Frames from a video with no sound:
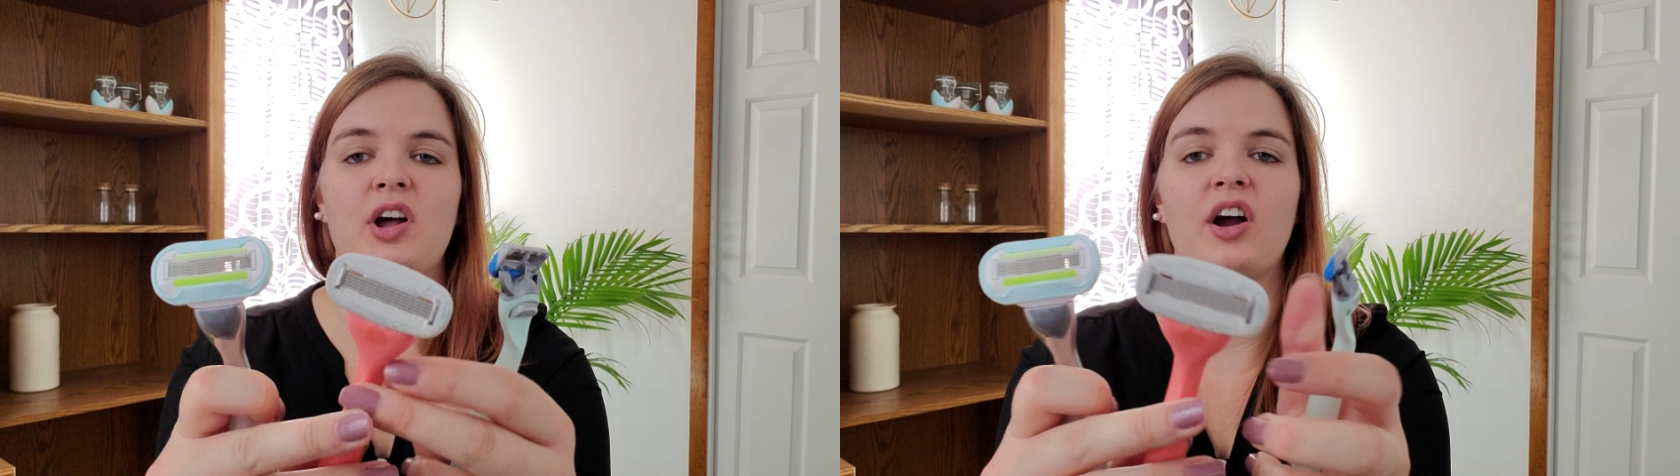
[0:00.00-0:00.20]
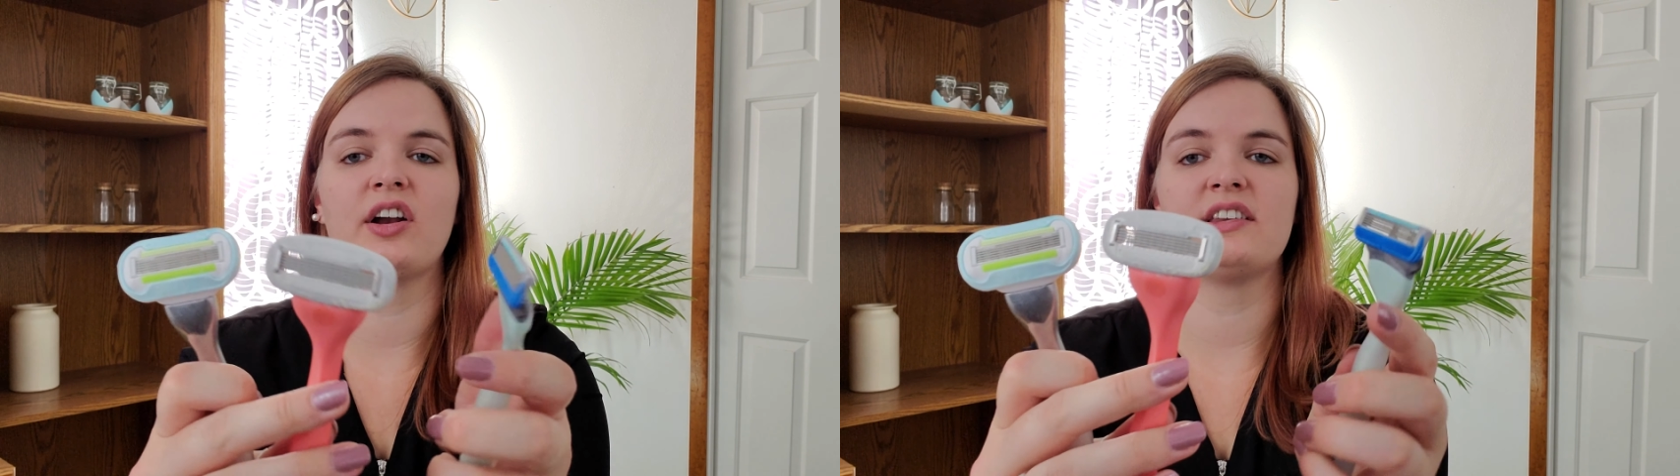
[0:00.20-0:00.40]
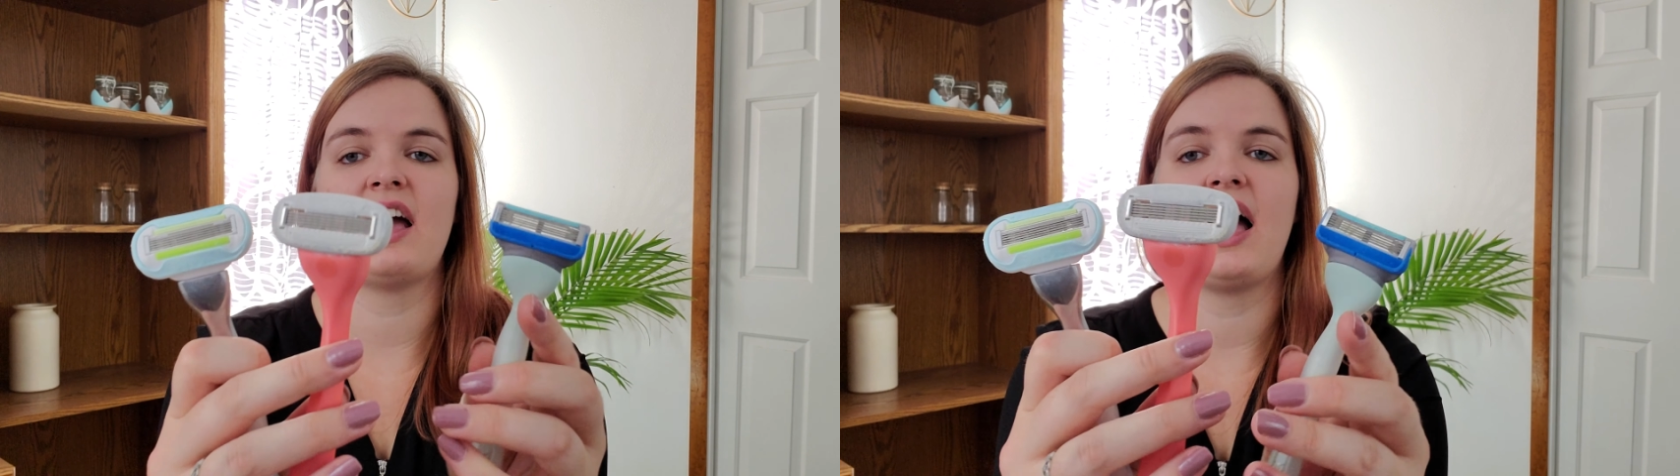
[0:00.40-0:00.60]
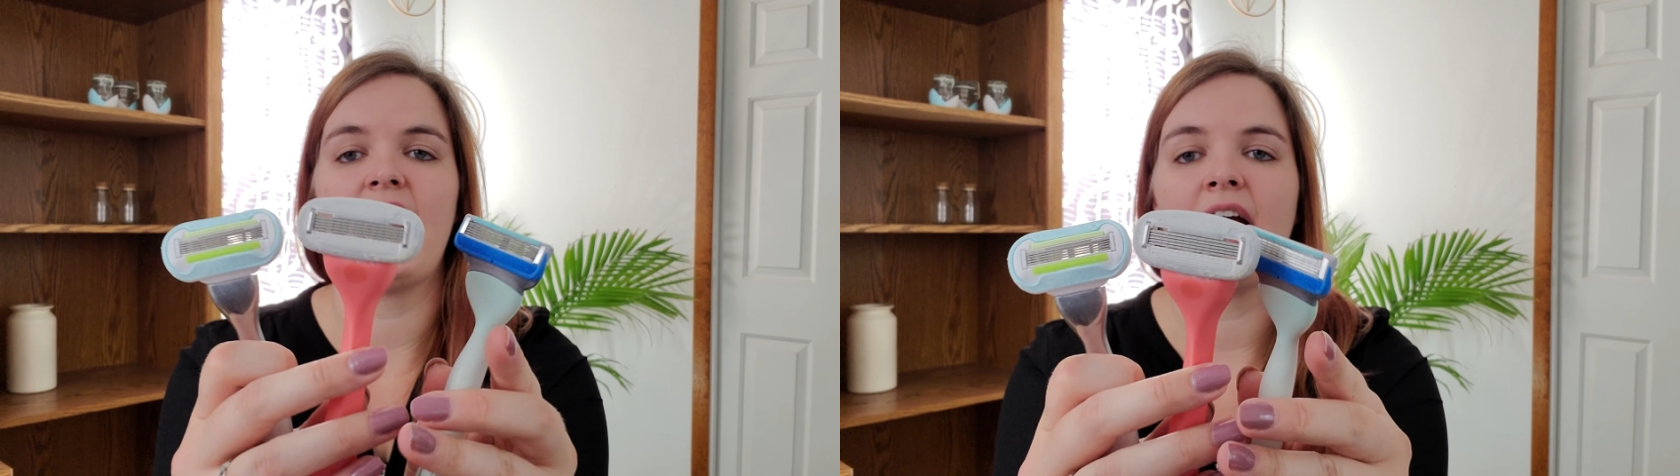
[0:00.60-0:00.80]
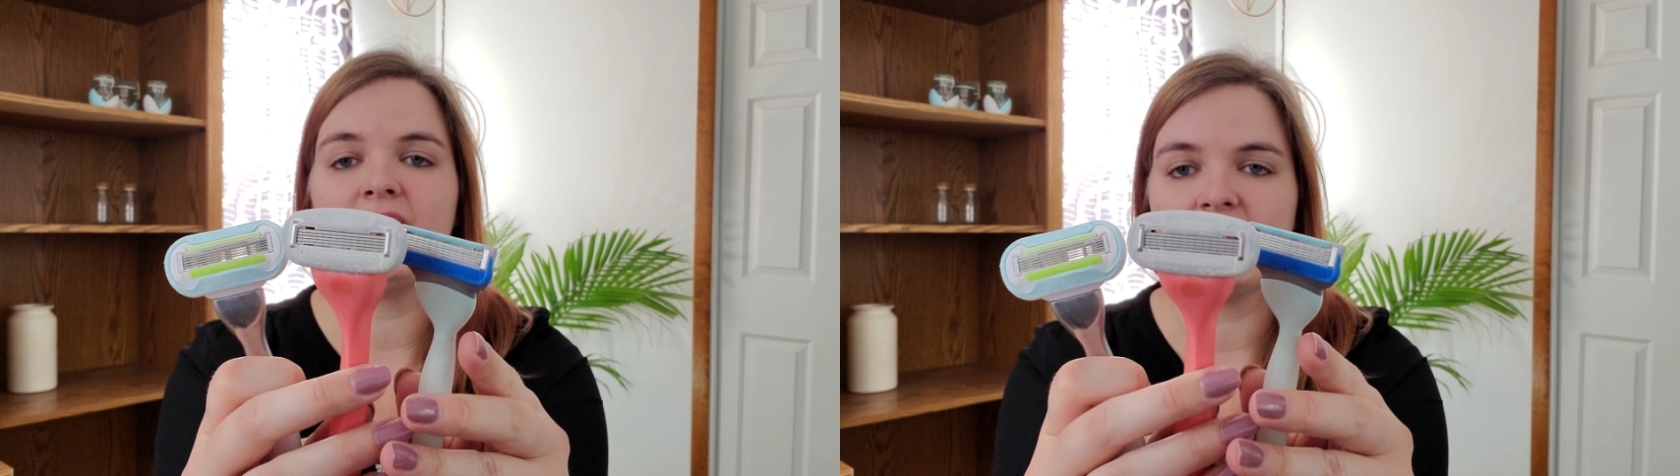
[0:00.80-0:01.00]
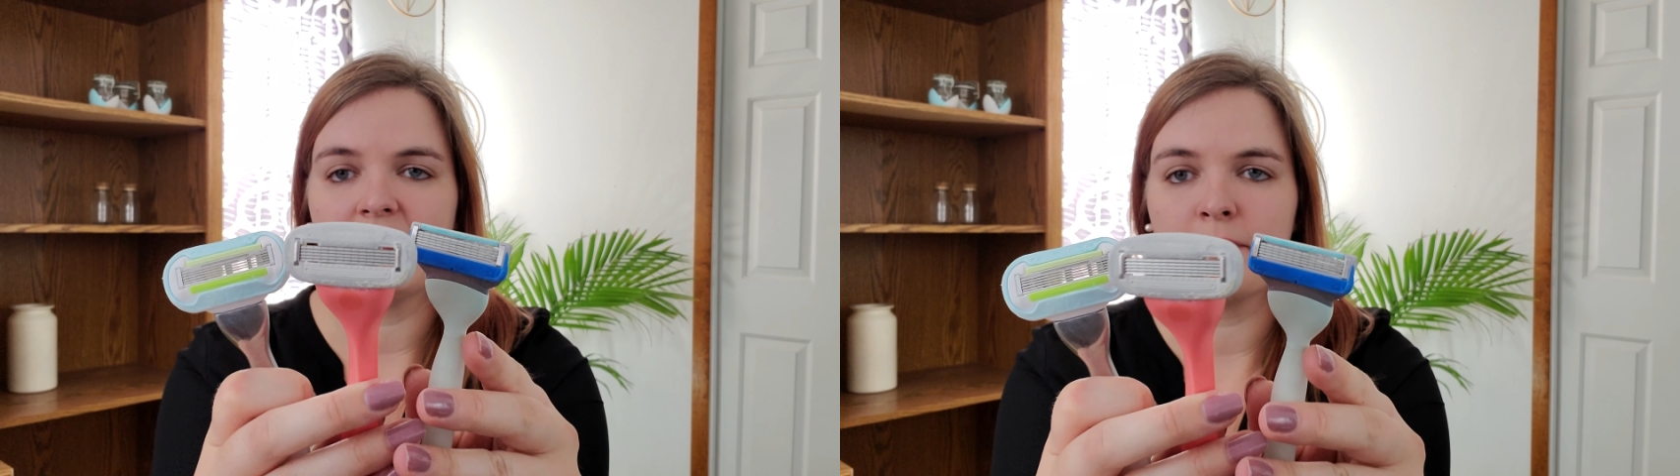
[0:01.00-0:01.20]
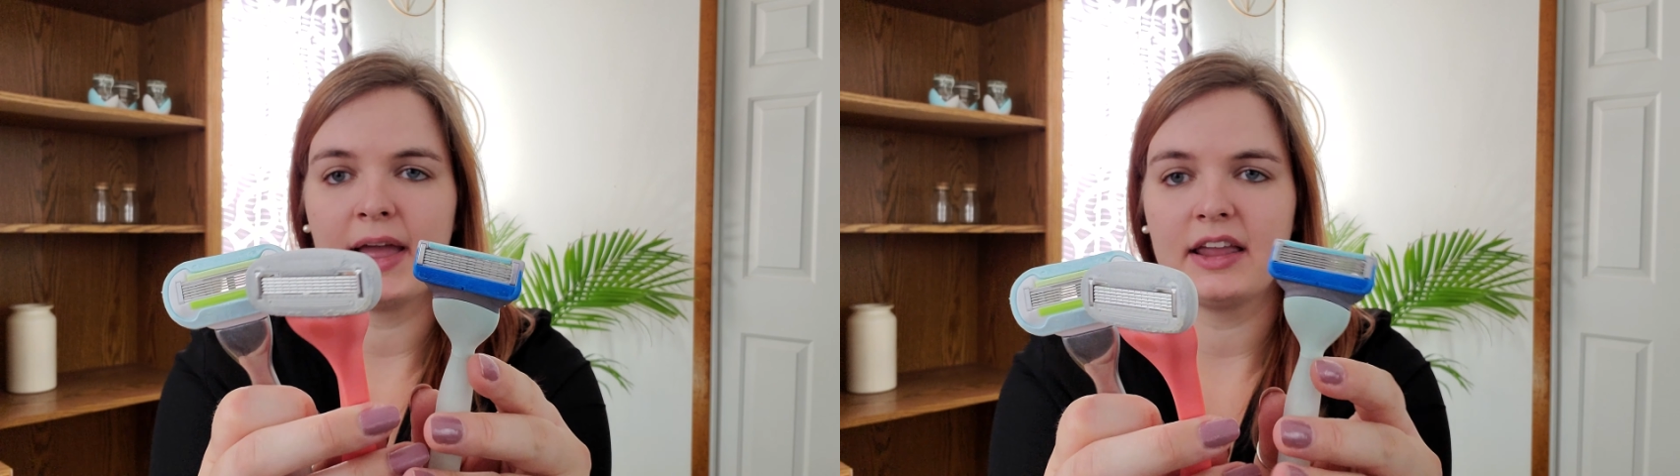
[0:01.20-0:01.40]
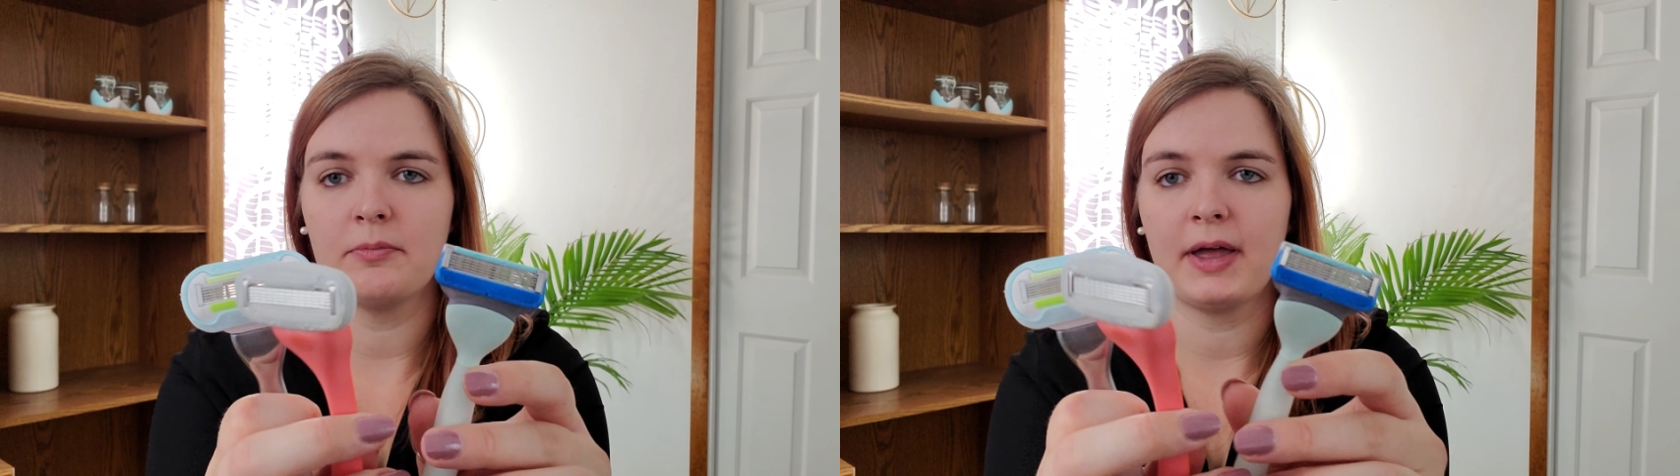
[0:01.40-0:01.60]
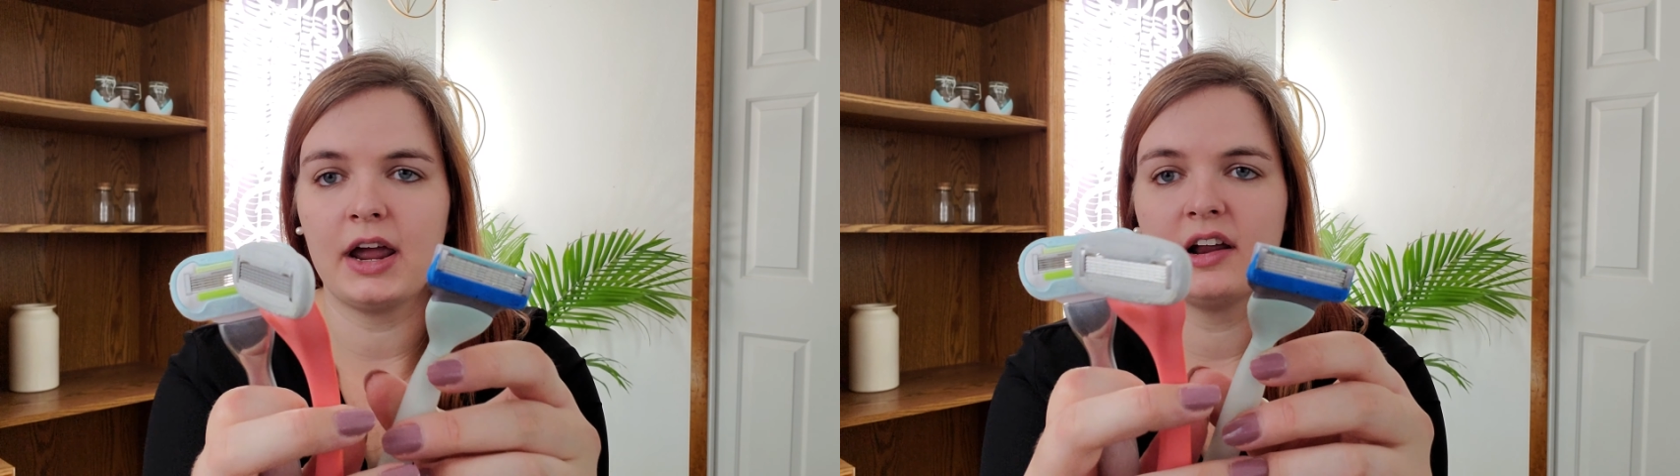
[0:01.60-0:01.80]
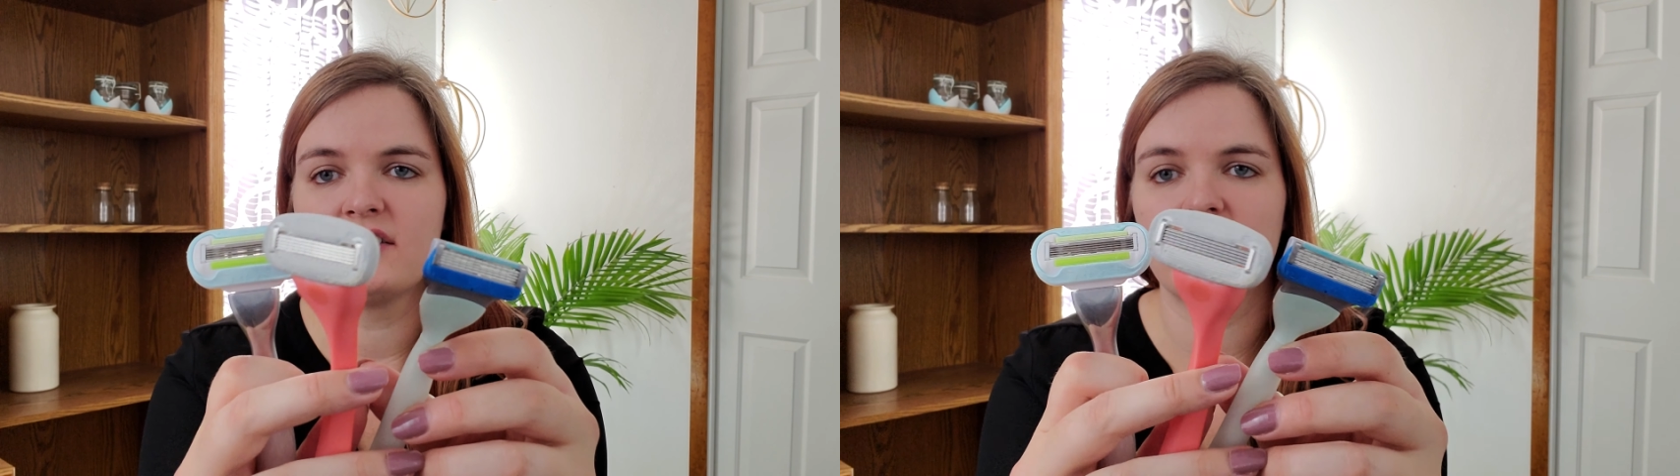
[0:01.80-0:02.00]
are tiny by
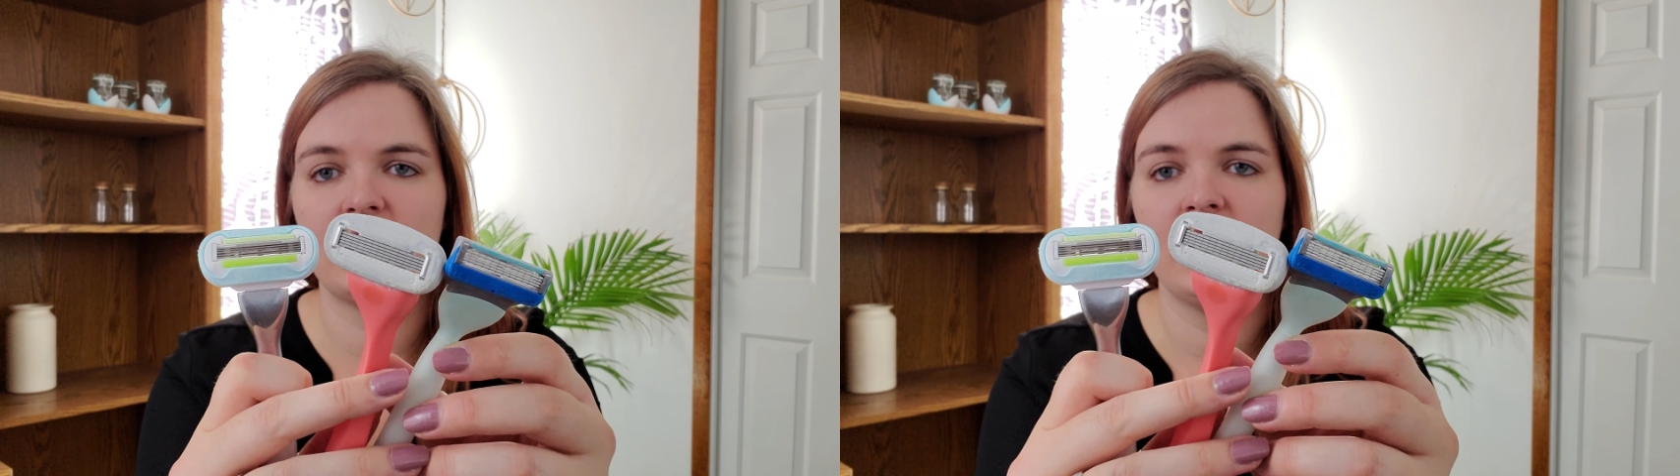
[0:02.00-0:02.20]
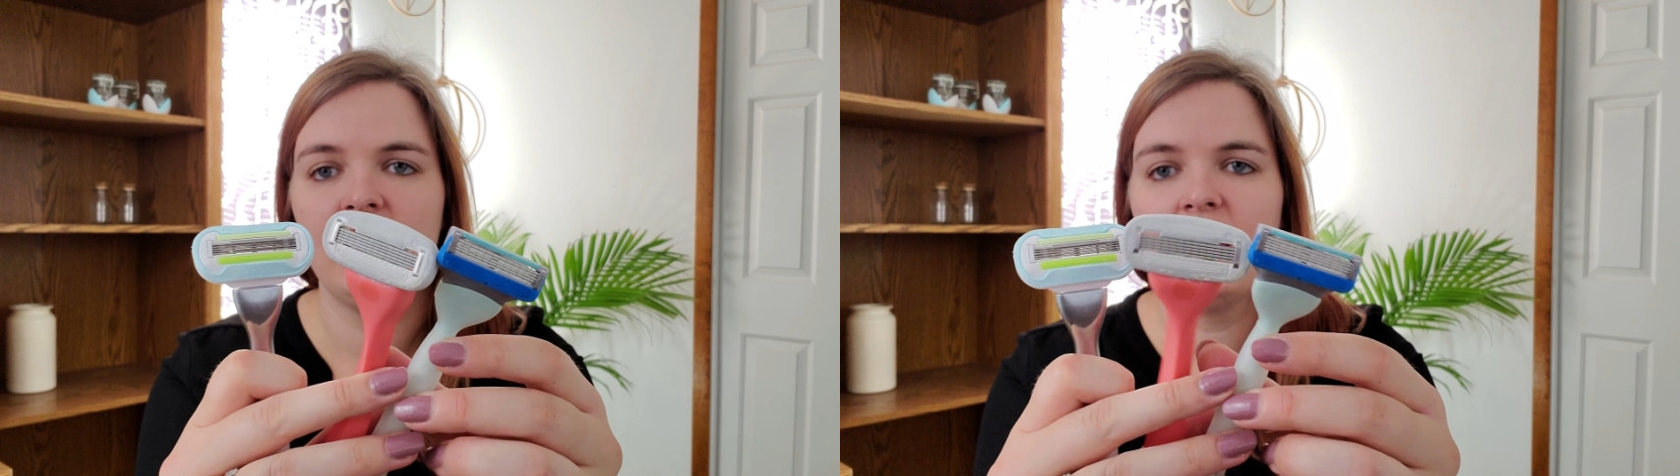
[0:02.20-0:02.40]
comparison.